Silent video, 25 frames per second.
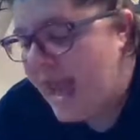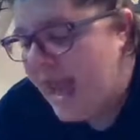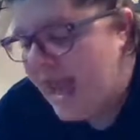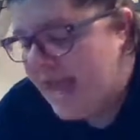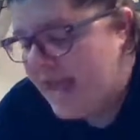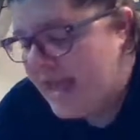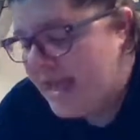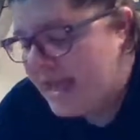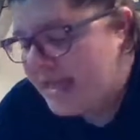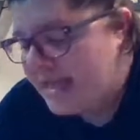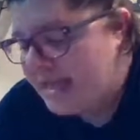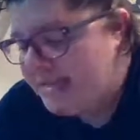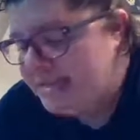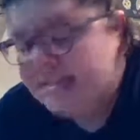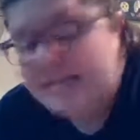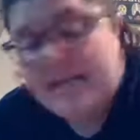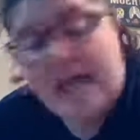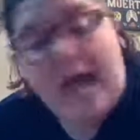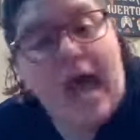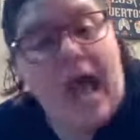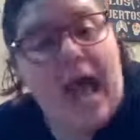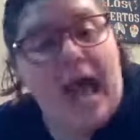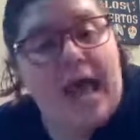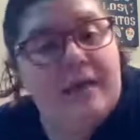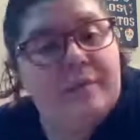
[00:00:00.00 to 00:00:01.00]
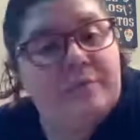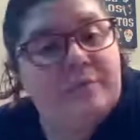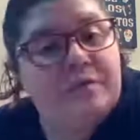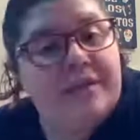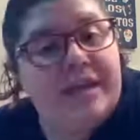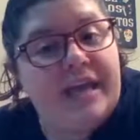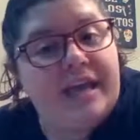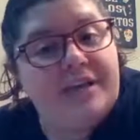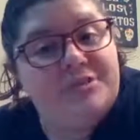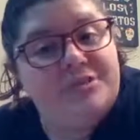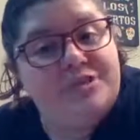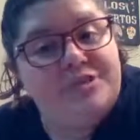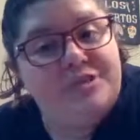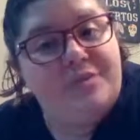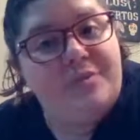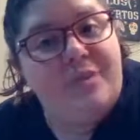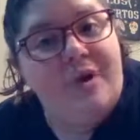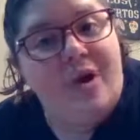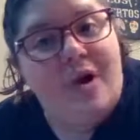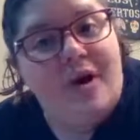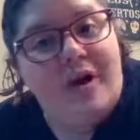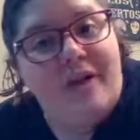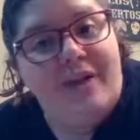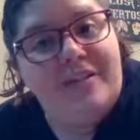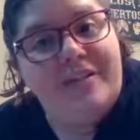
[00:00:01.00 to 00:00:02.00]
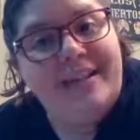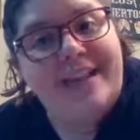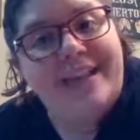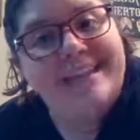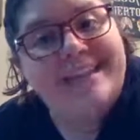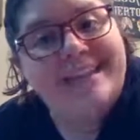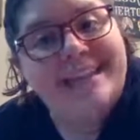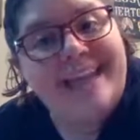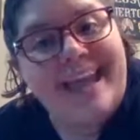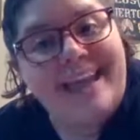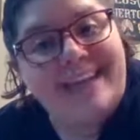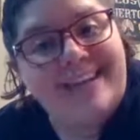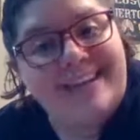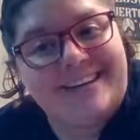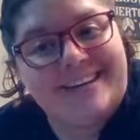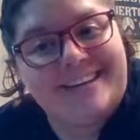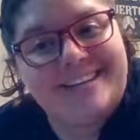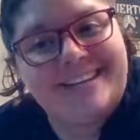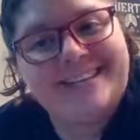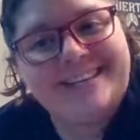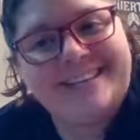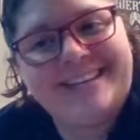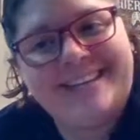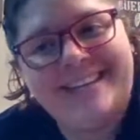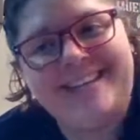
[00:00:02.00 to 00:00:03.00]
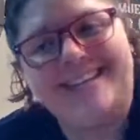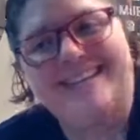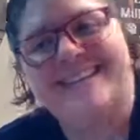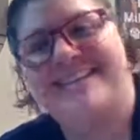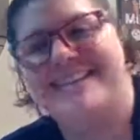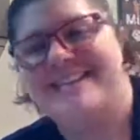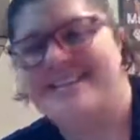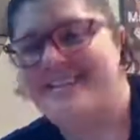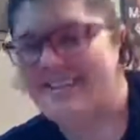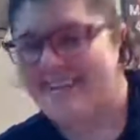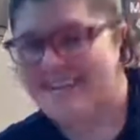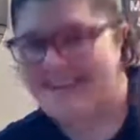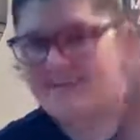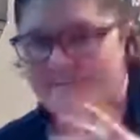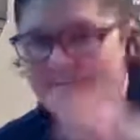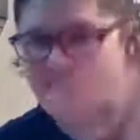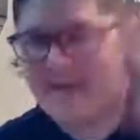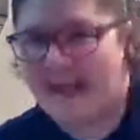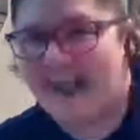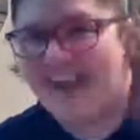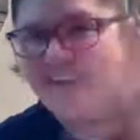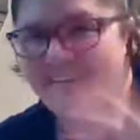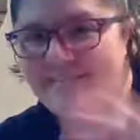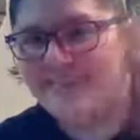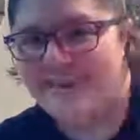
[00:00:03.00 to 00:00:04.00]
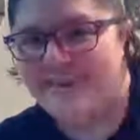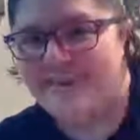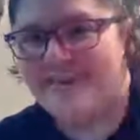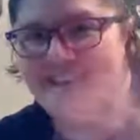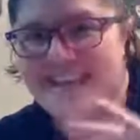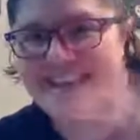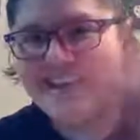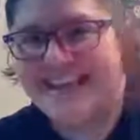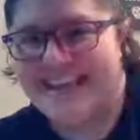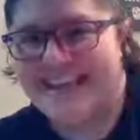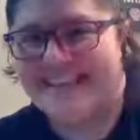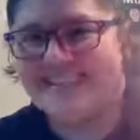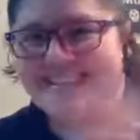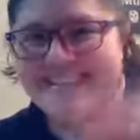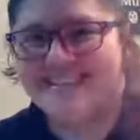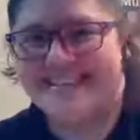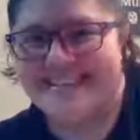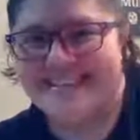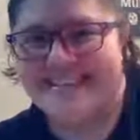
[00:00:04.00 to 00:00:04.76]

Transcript: and I will catch you all later. Bye, everyone.